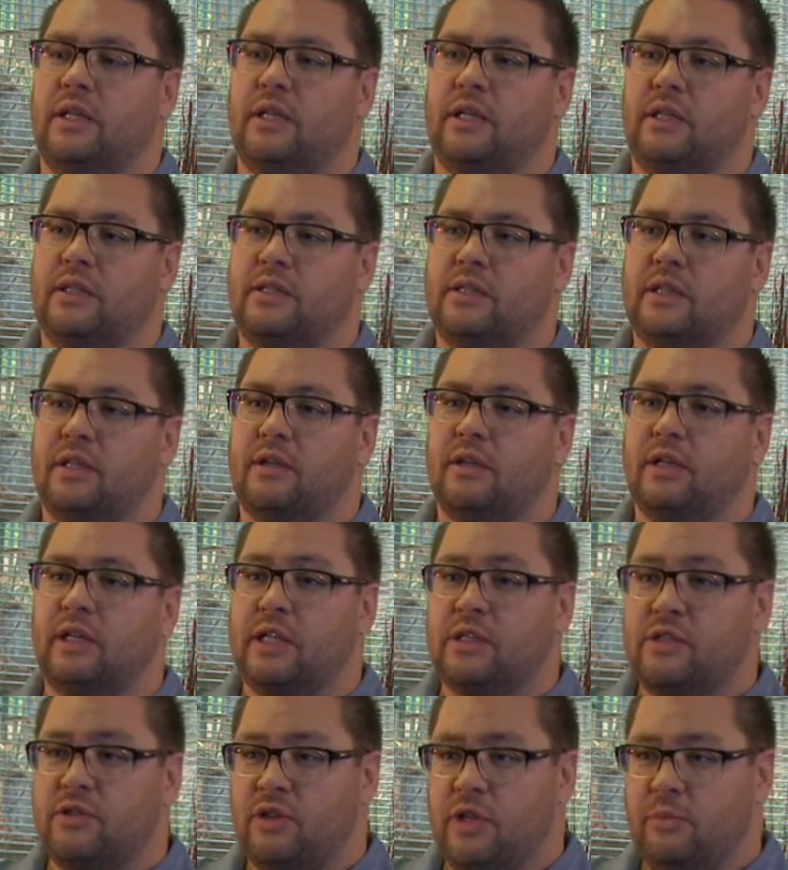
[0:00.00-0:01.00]
It's an
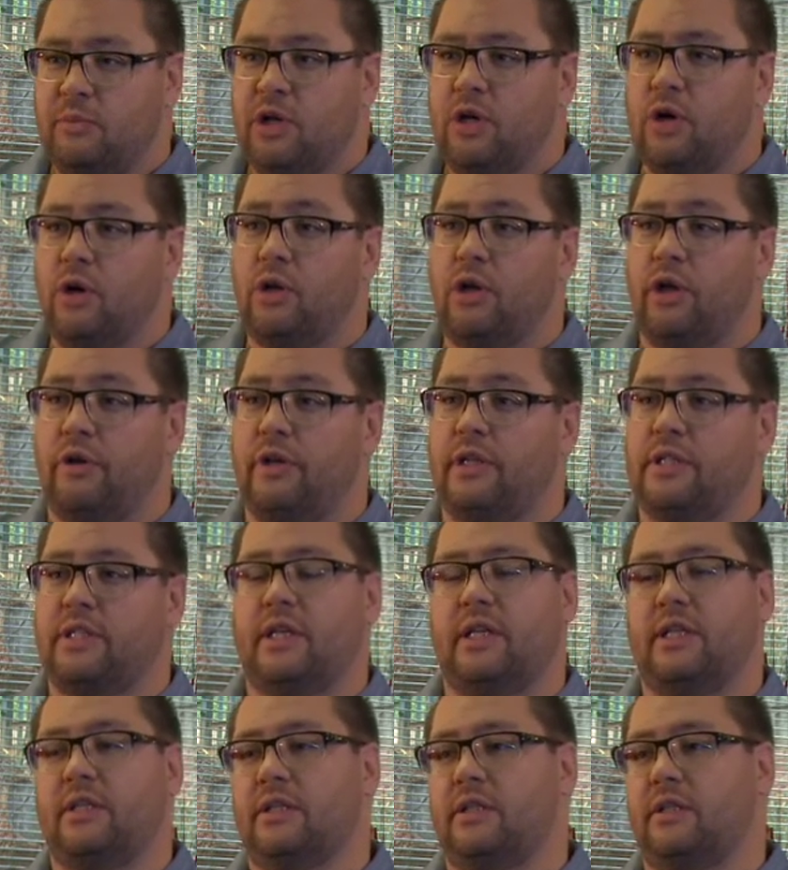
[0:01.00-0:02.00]
extremely
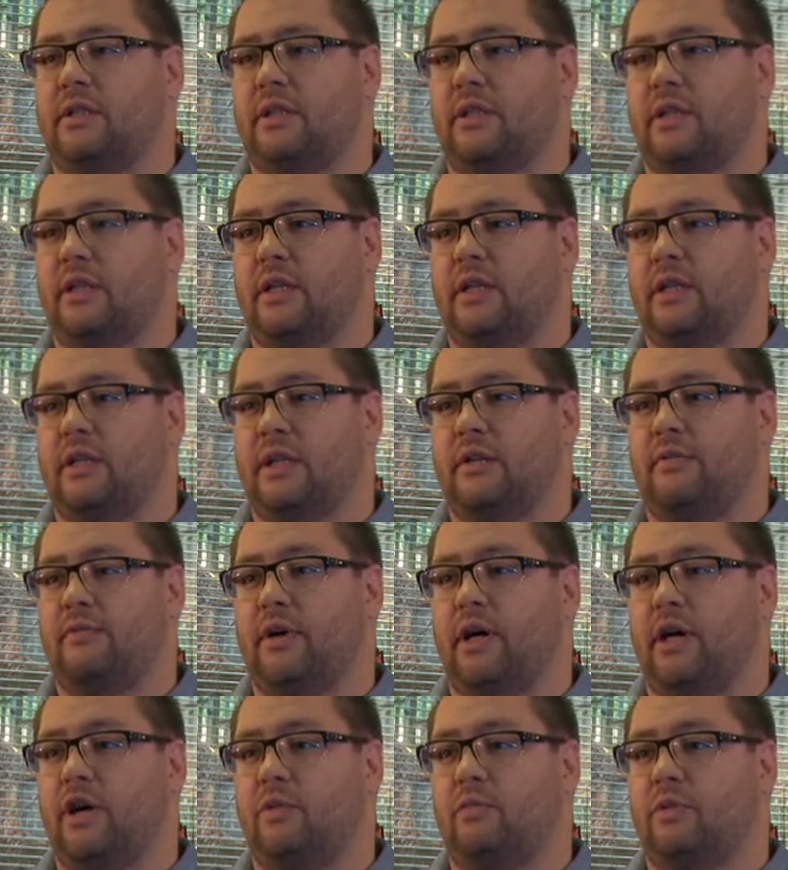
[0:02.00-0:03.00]
goal-orientated
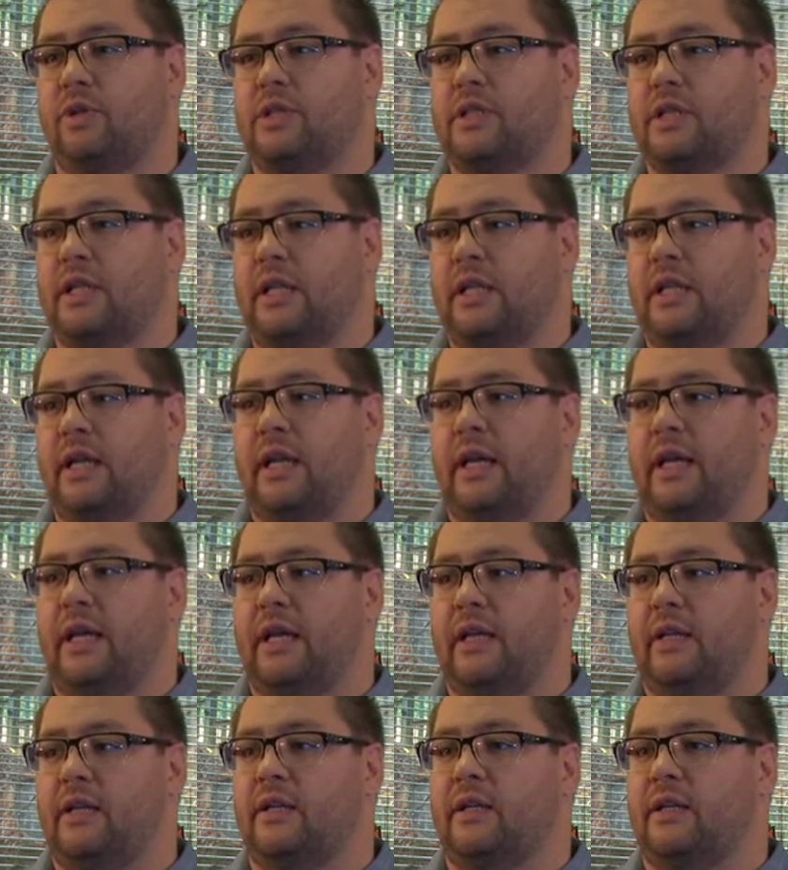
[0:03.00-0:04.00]
environment,
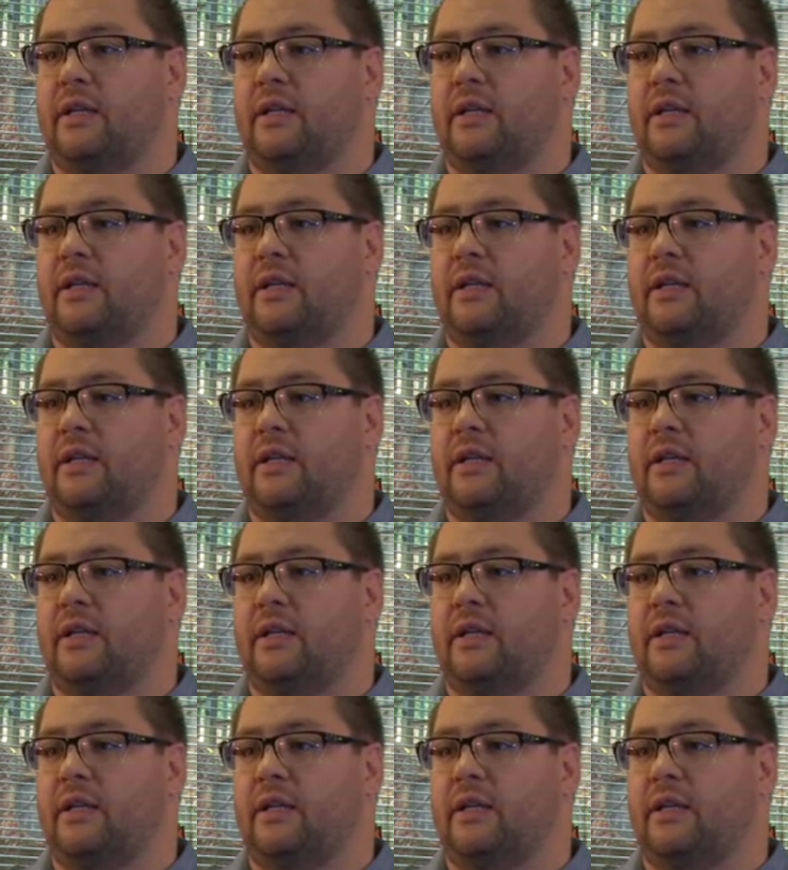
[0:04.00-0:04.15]
and